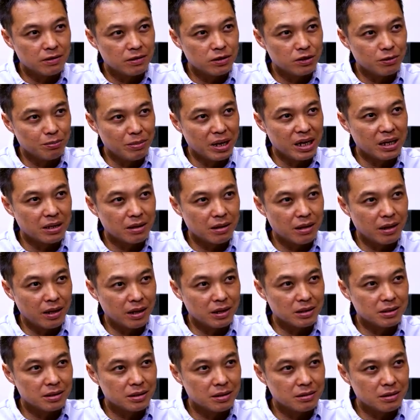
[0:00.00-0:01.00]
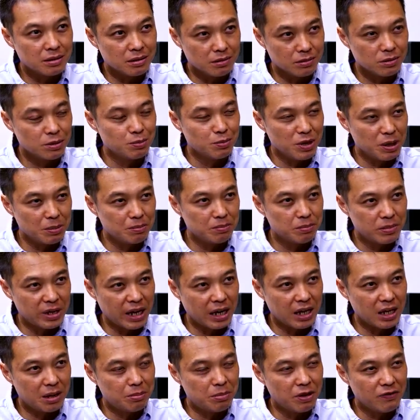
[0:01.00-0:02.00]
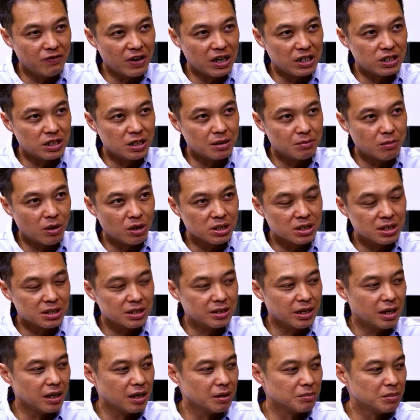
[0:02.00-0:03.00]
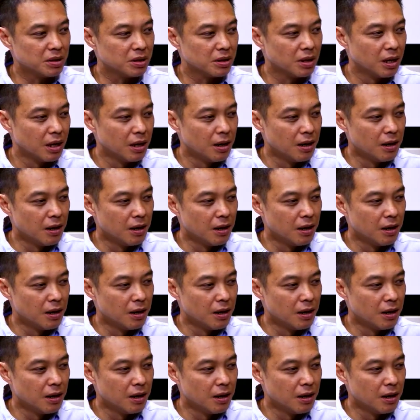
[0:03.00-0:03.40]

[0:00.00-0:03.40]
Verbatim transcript: to make things to make dengue prevention more sustainable.